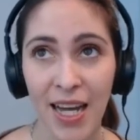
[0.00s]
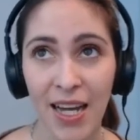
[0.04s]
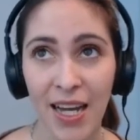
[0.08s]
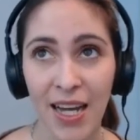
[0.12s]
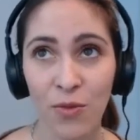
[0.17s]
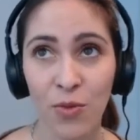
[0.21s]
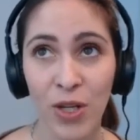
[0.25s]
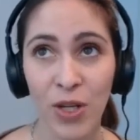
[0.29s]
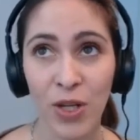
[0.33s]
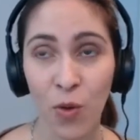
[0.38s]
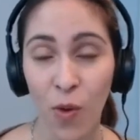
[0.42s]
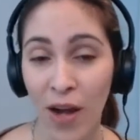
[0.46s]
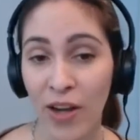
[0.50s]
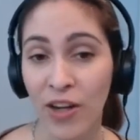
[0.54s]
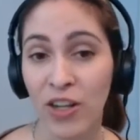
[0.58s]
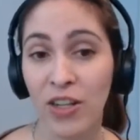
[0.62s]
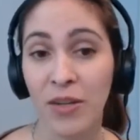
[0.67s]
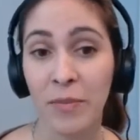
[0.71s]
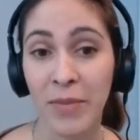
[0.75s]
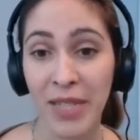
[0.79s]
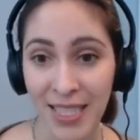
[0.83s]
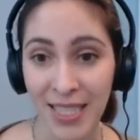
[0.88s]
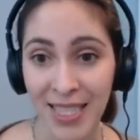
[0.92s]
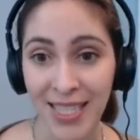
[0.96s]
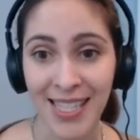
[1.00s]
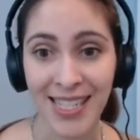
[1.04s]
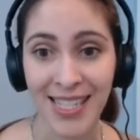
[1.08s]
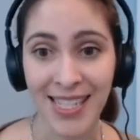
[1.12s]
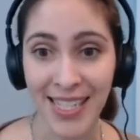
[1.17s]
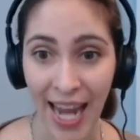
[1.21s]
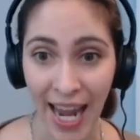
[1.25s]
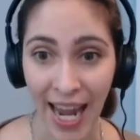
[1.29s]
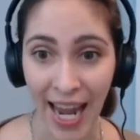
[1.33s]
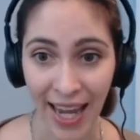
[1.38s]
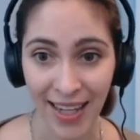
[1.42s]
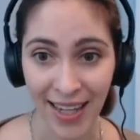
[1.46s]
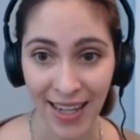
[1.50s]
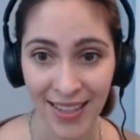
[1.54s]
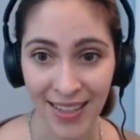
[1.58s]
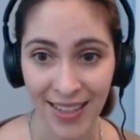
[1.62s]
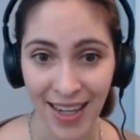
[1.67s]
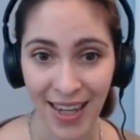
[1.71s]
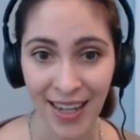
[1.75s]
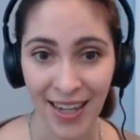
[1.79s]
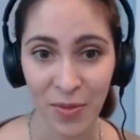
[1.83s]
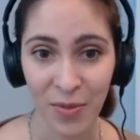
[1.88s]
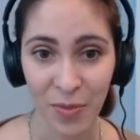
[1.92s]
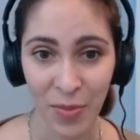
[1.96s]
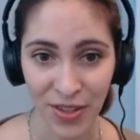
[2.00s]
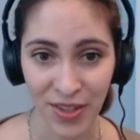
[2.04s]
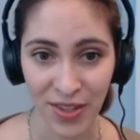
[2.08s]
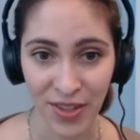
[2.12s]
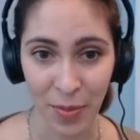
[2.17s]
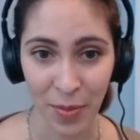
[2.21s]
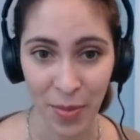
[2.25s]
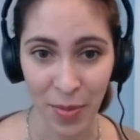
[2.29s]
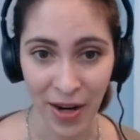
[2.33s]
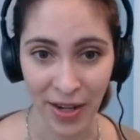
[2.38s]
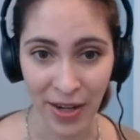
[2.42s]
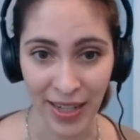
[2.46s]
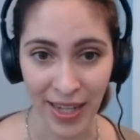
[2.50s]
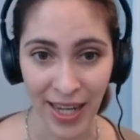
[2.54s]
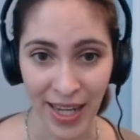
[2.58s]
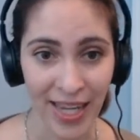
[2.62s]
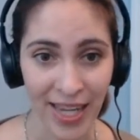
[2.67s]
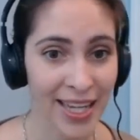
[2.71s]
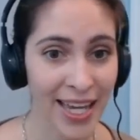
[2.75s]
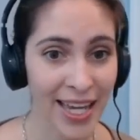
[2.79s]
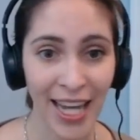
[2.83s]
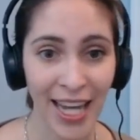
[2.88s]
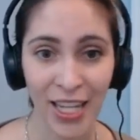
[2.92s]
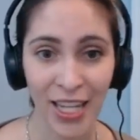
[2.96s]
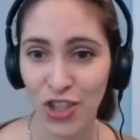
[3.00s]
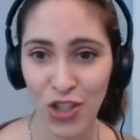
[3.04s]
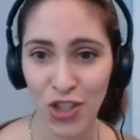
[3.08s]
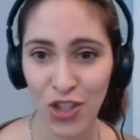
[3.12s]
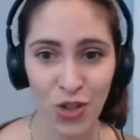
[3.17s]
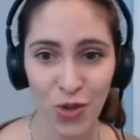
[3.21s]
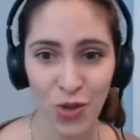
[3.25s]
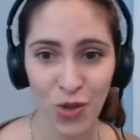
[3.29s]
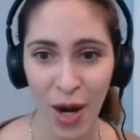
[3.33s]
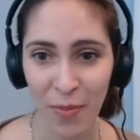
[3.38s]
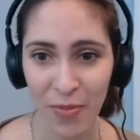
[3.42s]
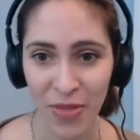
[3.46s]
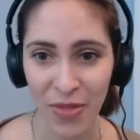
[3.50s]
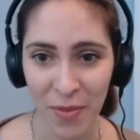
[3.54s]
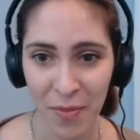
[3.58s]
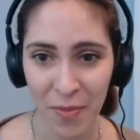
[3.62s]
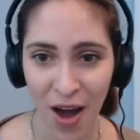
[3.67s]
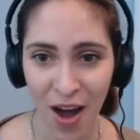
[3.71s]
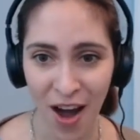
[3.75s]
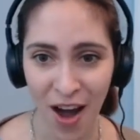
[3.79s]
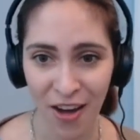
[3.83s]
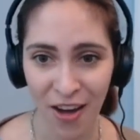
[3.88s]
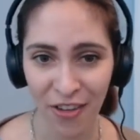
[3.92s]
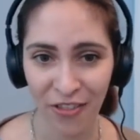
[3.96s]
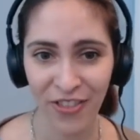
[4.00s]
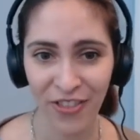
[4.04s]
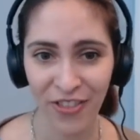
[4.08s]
require me to stay at a birthday party. Yes. I can't just drop them off